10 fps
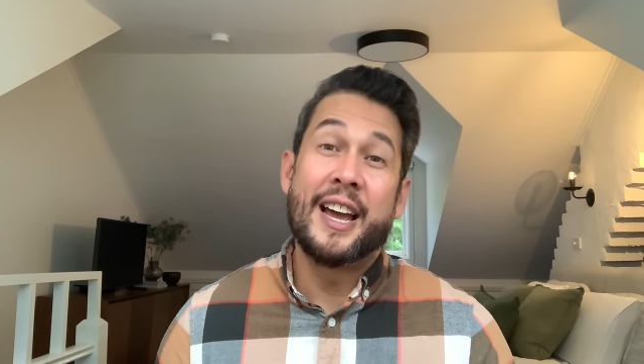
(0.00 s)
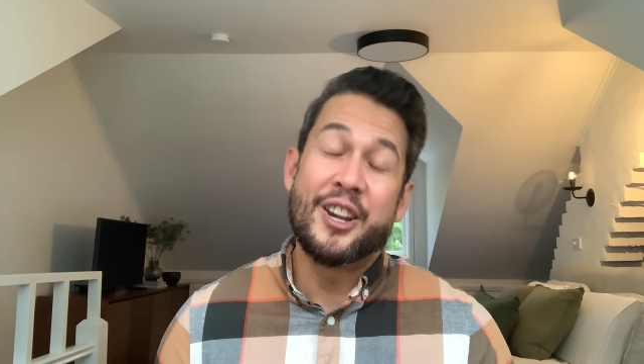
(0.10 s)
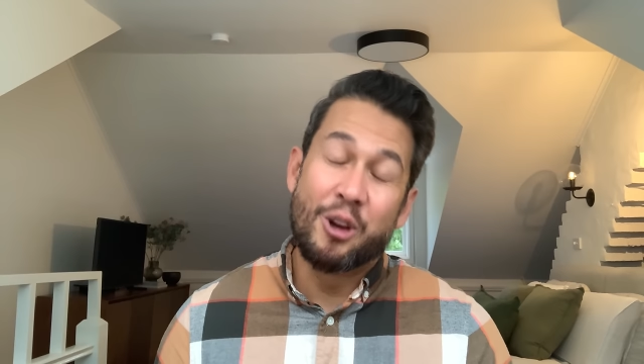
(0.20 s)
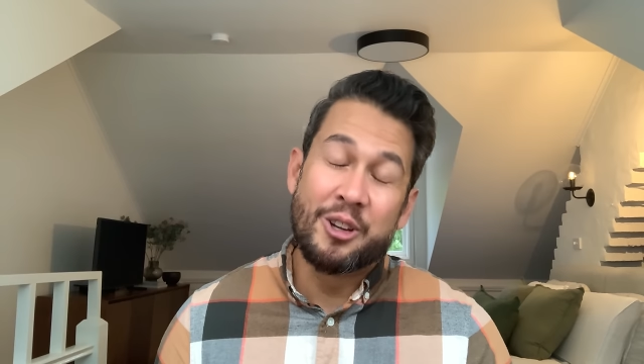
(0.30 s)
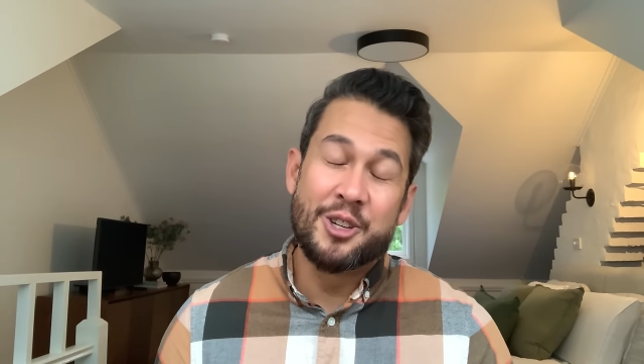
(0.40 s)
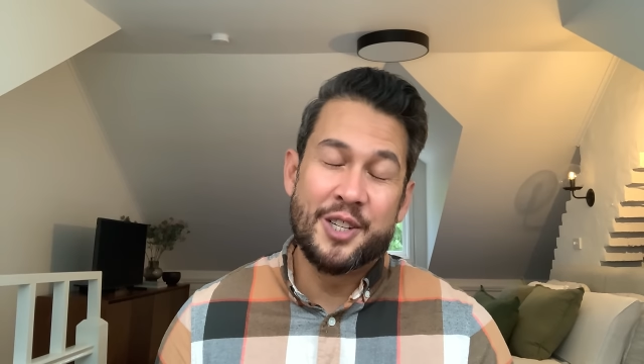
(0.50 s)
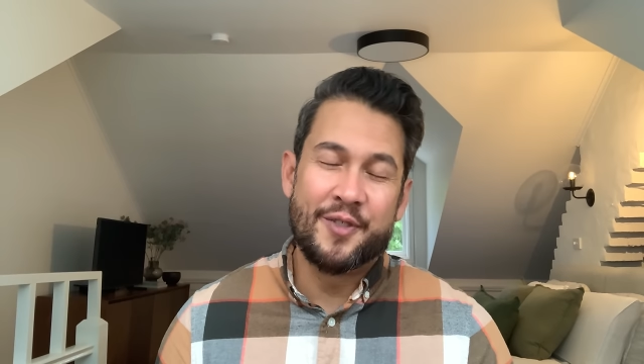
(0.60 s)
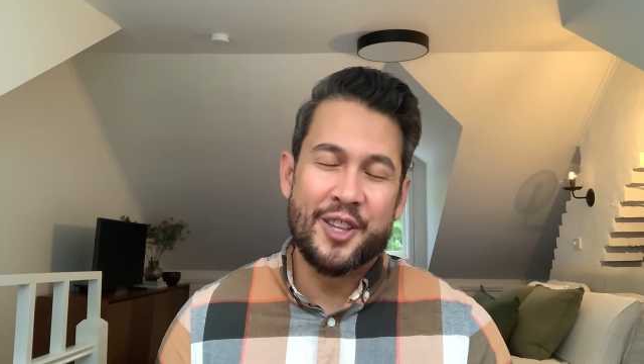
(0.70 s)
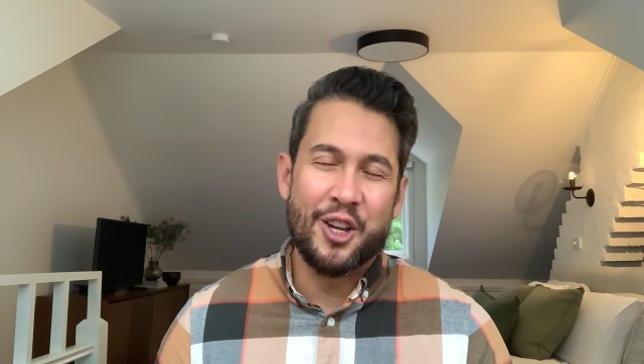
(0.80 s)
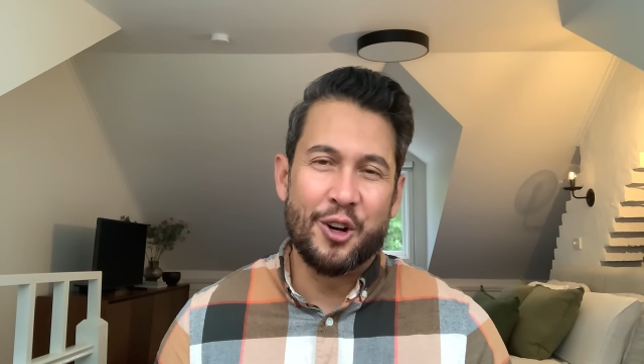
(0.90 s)
and not just
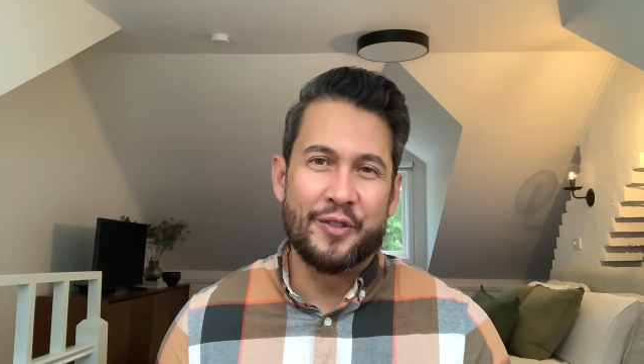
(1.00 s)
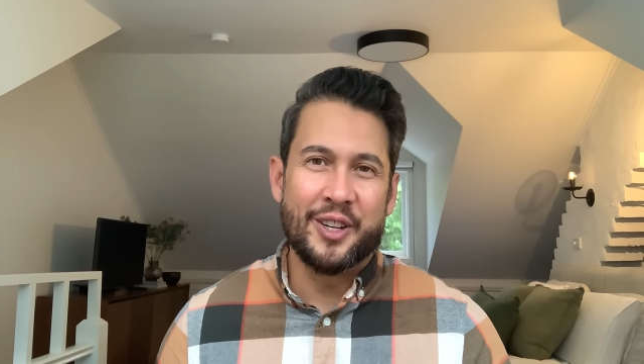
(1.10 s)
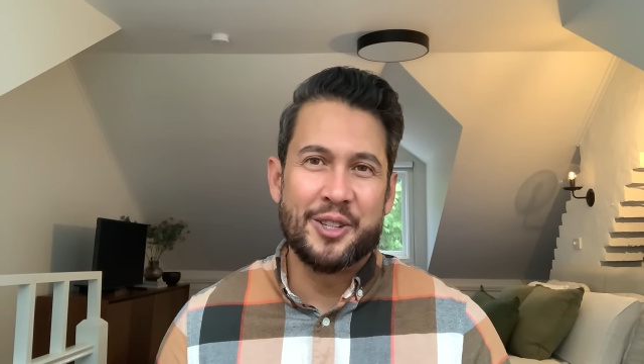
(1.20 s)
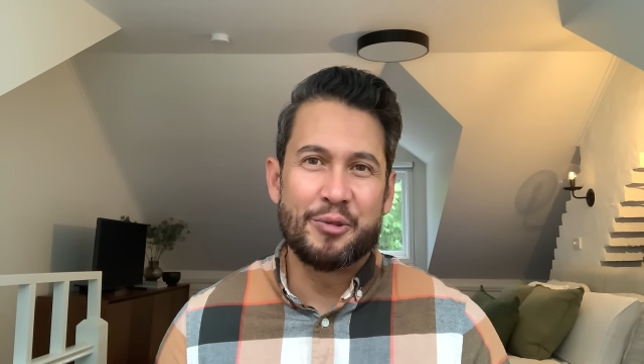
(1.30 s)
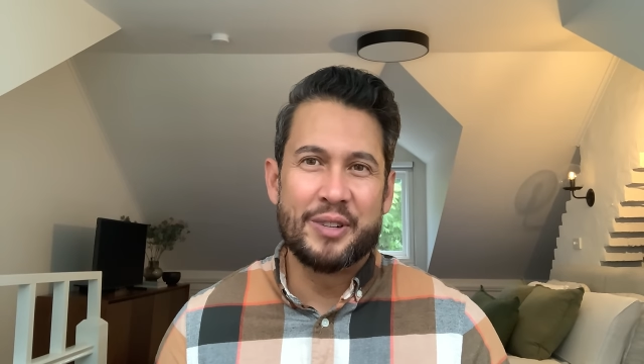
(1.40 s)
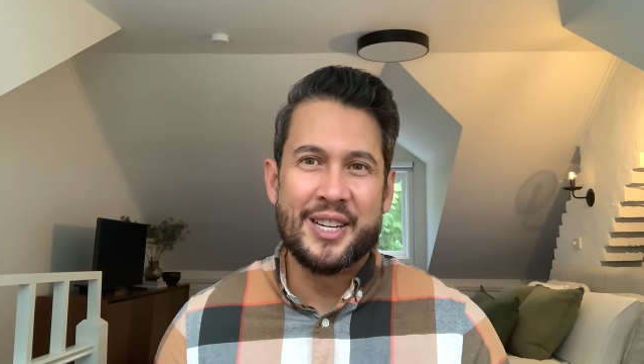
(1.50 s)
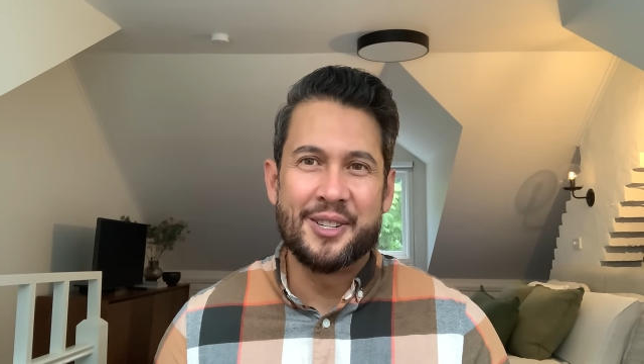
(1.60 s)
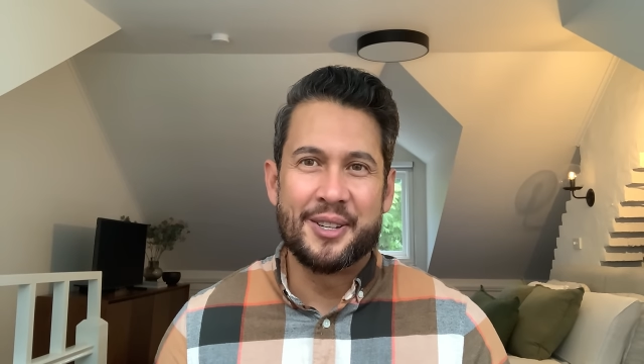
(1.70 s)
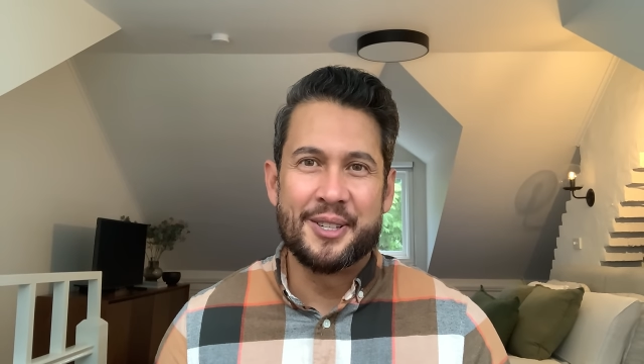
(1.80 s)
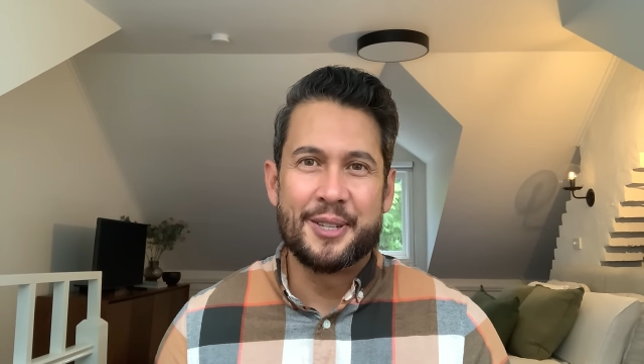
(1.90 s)
for the obvious
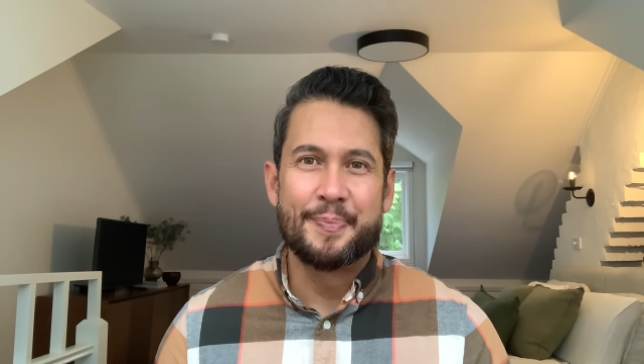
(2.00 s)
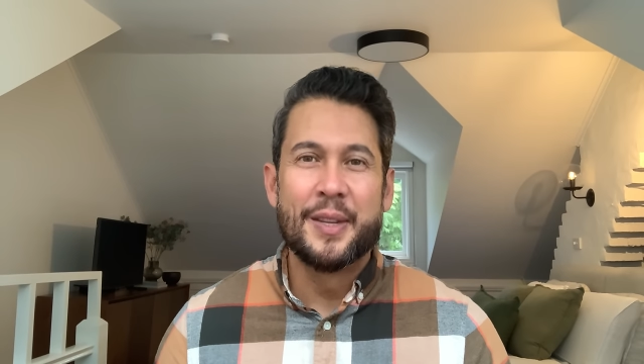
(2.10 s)
reasons.